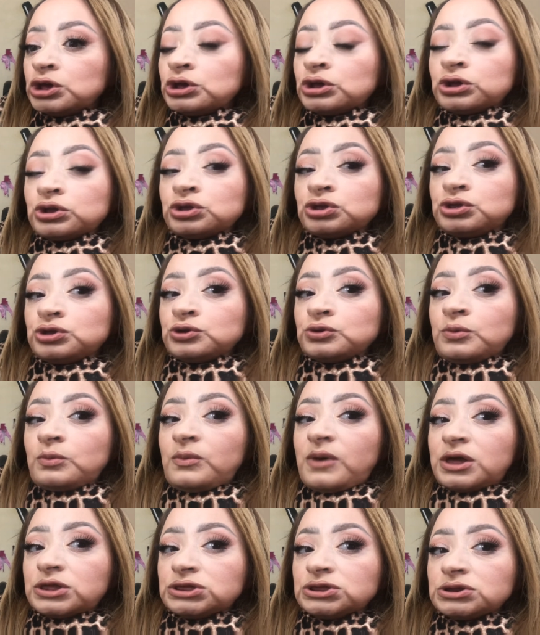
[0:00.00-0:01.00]
do
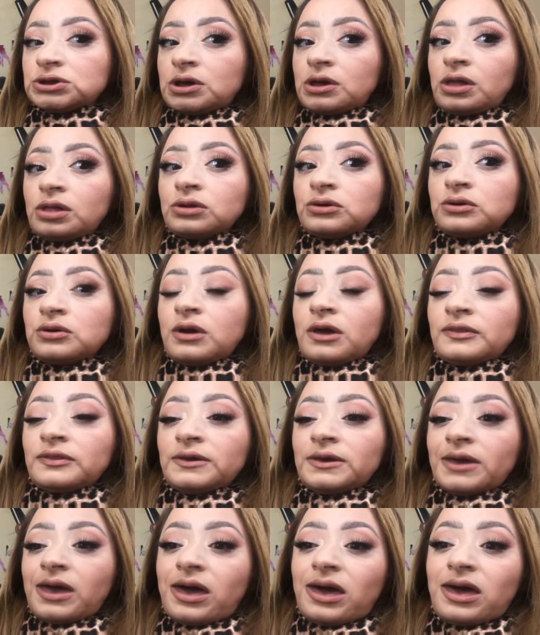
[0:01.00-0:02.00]
much color on
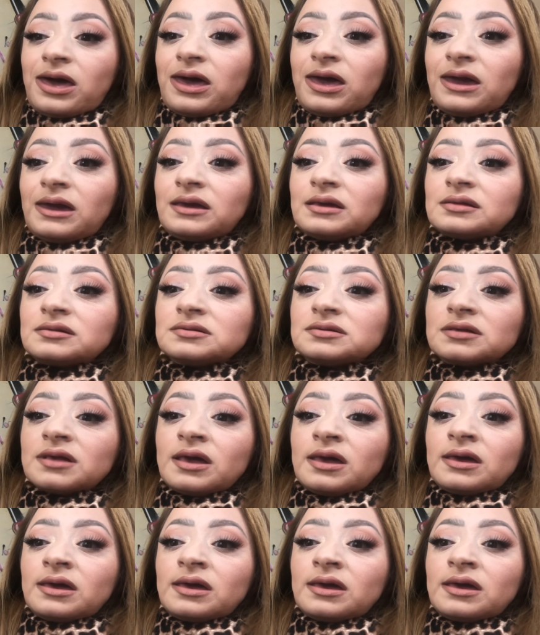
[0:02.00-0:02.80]
the eyes.